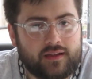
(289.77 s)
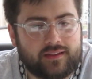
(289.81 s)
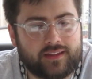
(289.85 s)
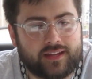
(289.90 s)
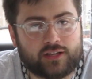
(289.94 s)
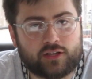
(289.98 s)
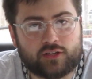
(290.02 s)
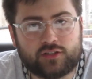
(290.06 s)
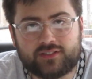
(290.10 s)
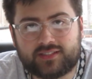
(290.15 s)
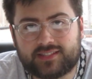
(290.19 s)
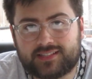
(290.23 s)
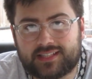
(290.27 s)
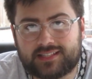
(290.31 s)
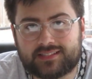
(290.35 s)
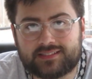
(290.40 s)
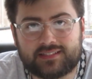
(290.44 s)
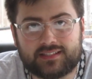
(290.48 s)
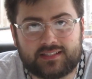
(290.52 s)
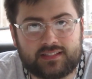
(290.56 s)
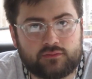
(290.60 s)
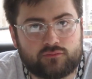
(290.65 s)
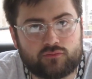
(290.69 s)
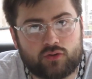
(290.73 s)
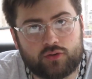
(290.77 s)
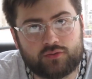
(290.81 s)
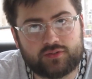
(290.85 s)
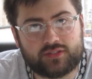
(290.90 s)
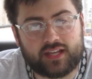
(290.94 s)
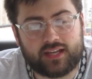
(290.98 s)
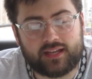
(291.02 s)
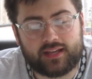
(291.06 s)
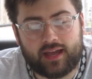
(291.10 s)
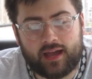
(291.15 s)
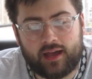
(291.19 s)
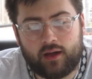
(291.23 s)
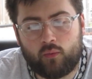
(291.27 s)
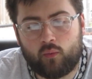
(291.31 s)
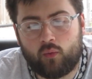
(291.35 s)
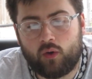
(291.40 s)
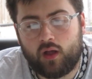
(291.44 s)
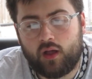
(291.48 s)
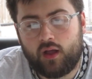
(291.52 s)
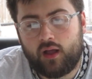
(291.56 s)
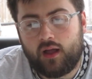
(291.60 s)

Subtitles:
they consistently rotate out.